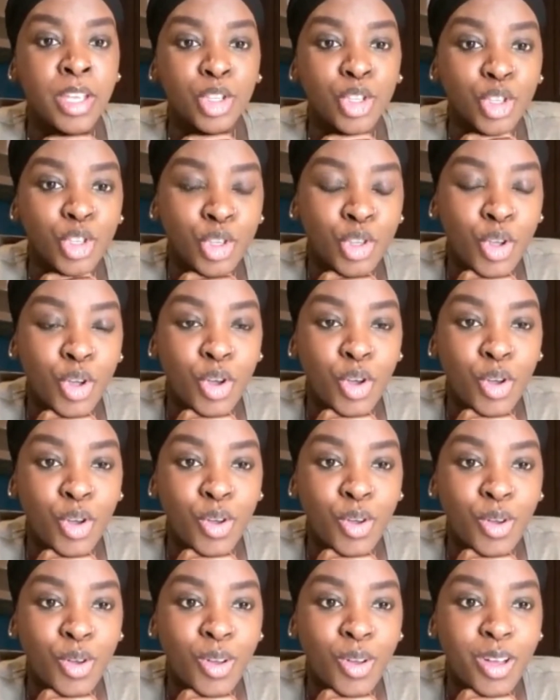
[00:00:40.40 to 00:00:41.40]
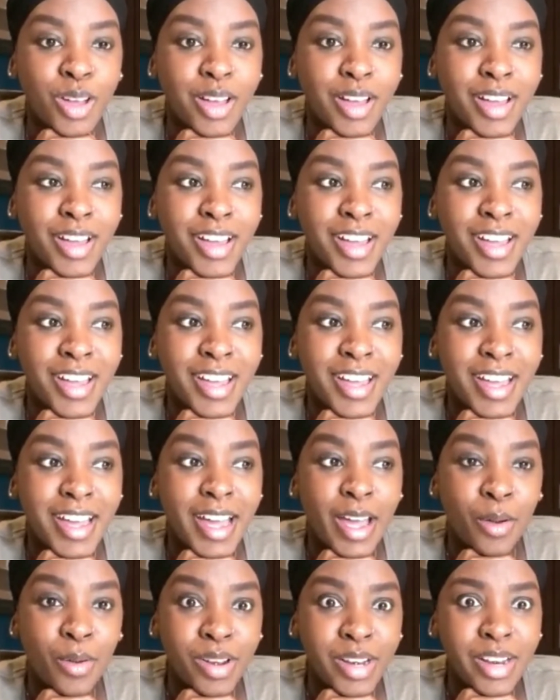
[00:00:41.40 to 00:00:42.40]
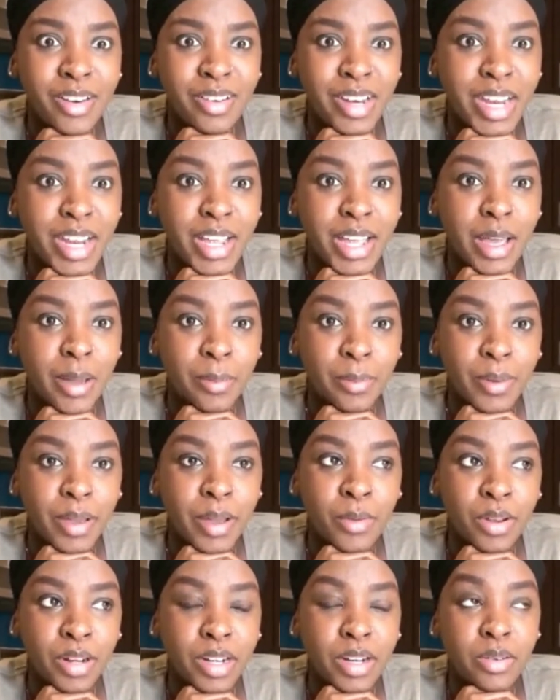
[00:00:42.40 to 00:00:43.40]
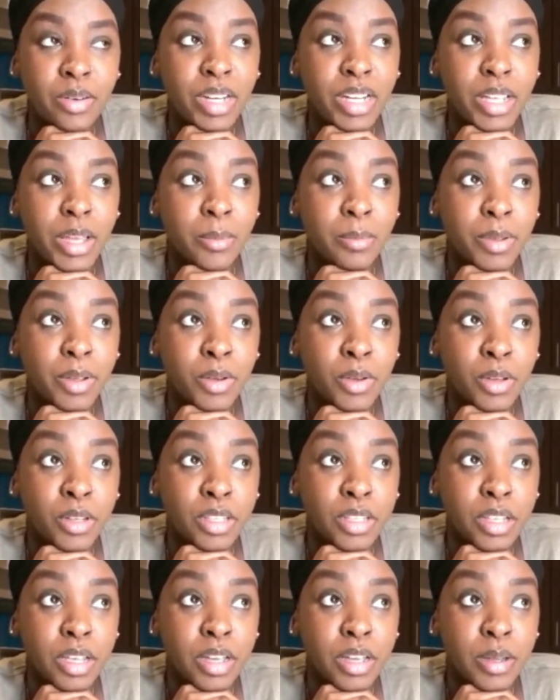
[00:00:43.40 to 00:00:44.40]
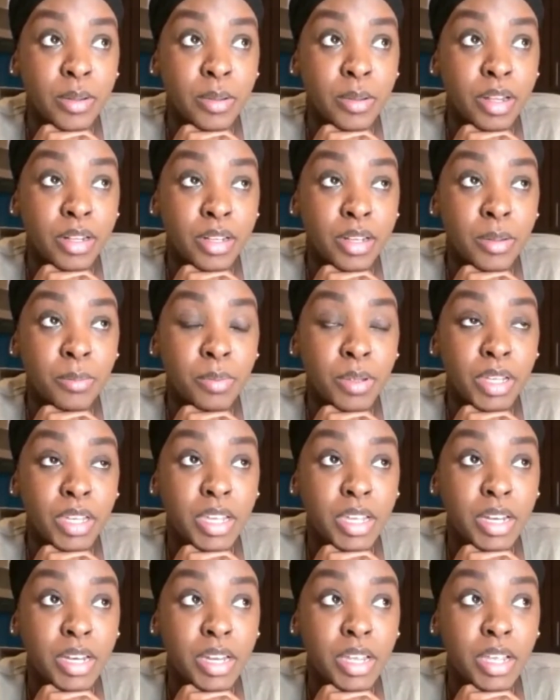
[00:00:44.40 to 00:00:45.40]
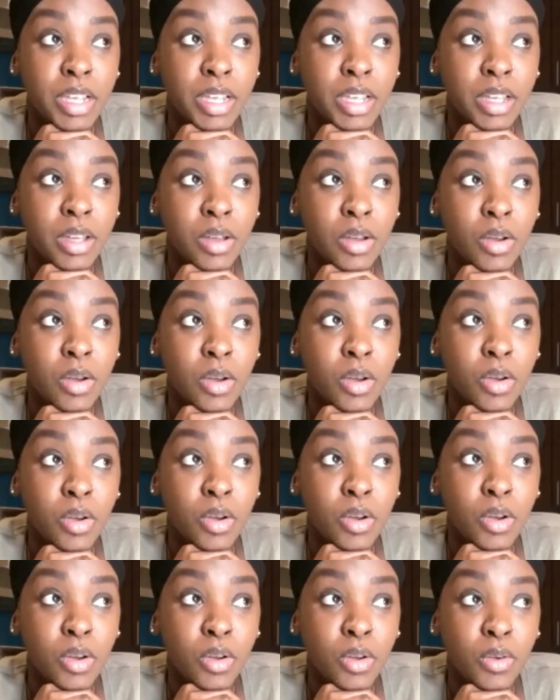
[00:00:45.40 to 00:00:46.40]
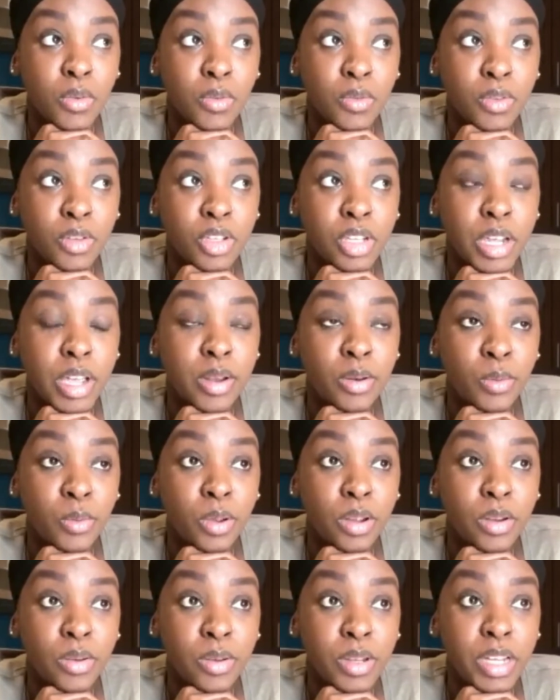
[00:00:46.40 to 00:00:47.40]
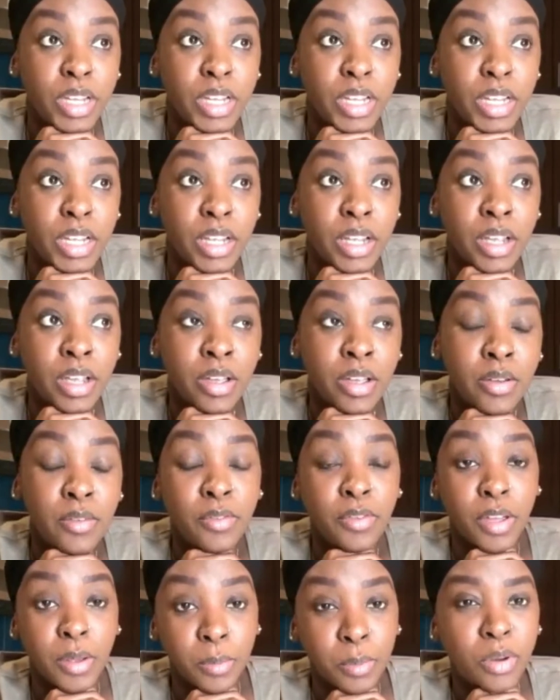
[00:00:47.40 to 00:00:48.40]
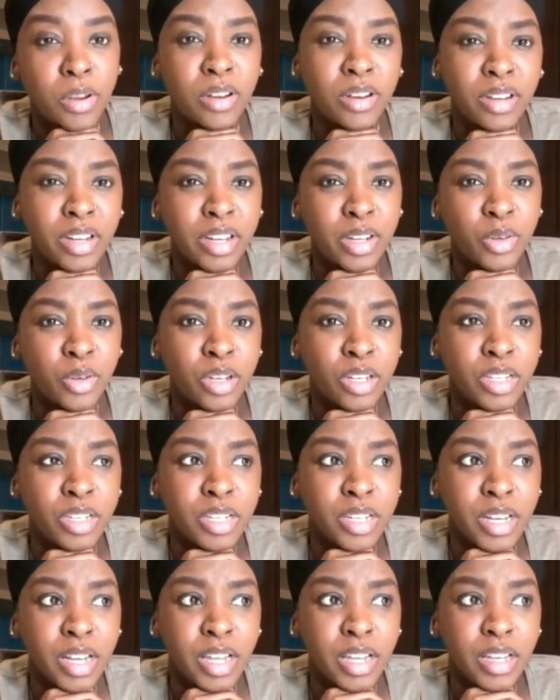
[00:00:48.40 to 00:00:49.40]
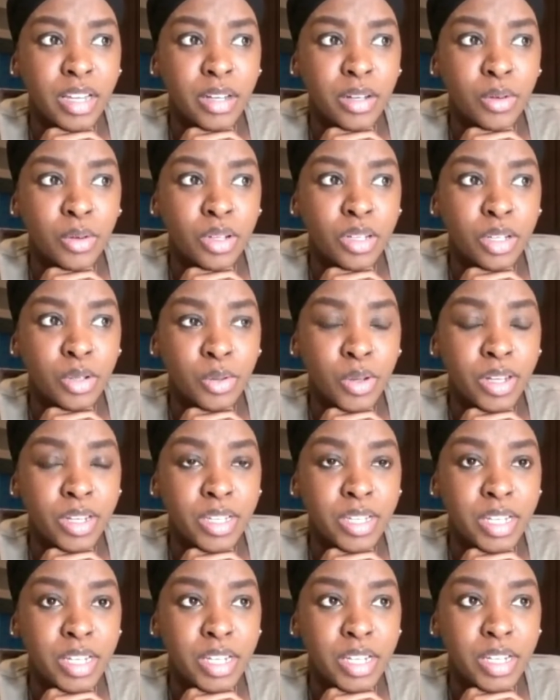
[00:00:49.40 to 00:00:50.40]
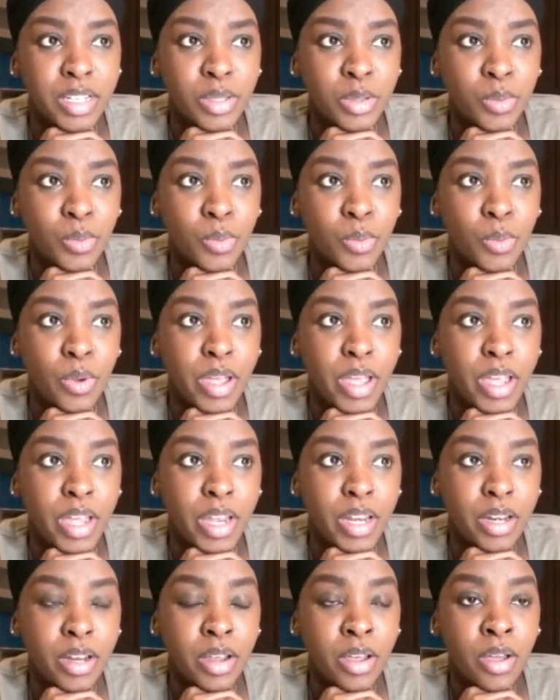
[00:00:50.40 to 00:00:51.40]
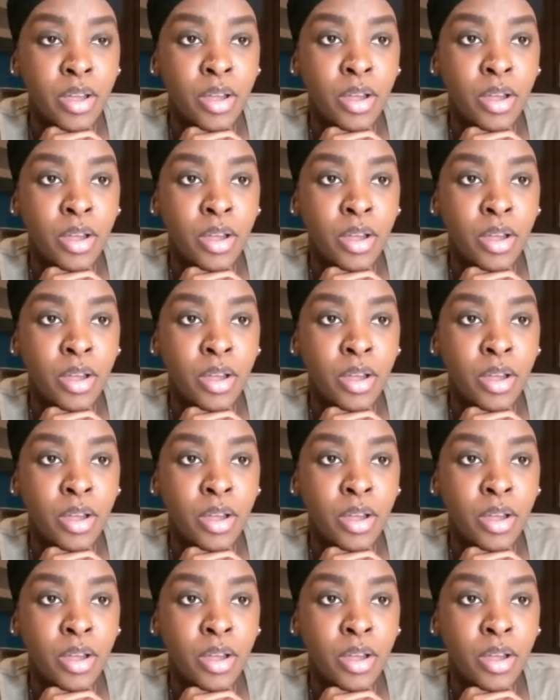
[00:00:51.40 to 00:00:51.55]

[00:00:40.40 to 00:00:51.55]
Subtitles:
So I want to recap because at the beginning of February 2020 is when